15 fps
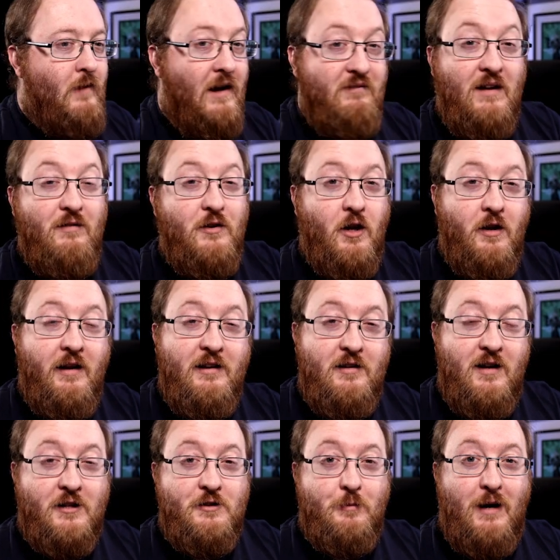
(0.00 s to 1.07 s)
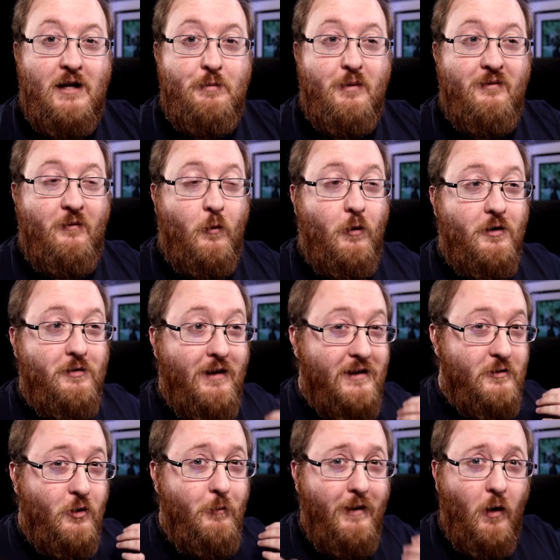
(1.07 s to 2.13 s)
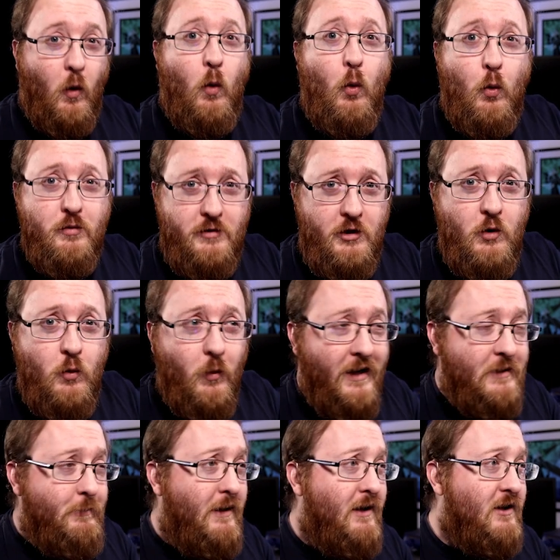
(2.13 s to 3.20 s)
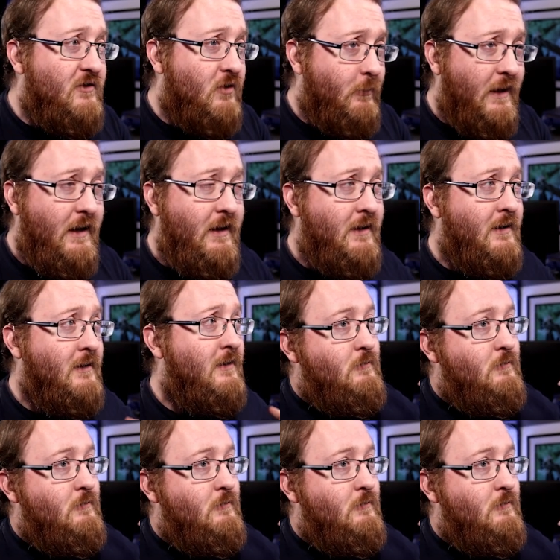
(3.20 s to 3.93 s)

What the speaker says: I've never done international management before, so that's going to be a whole new experience for me.